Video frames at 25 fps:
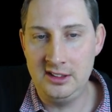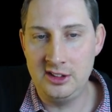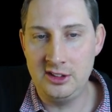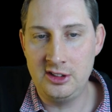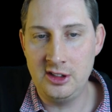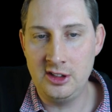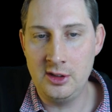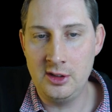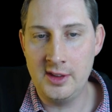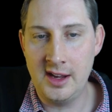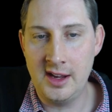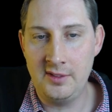to
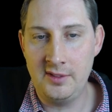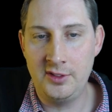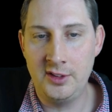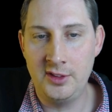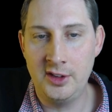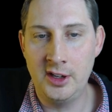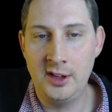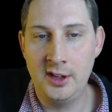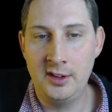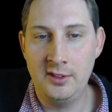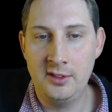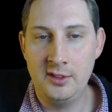do that
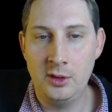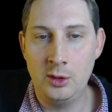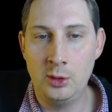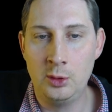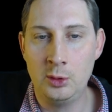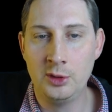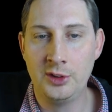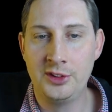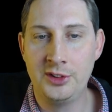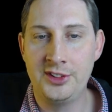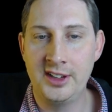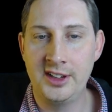for
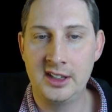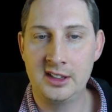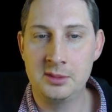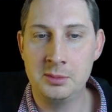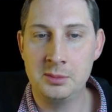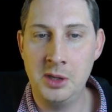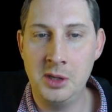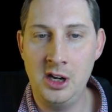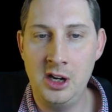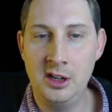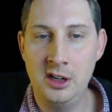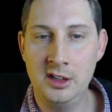all 6
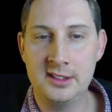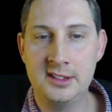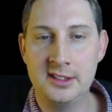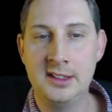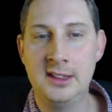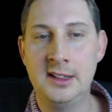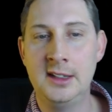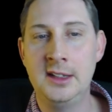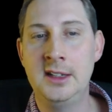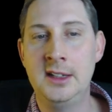marks,